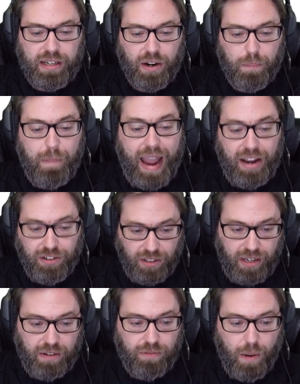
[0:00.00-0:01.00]
here
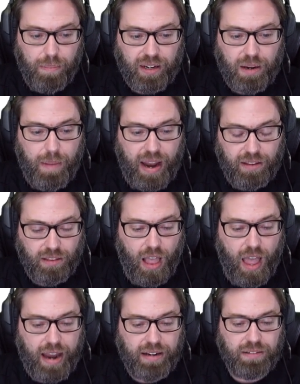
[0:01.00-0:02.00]
manually from the command
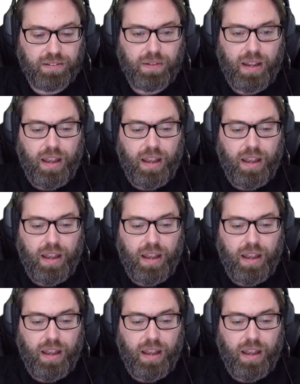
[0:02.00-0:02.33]
line.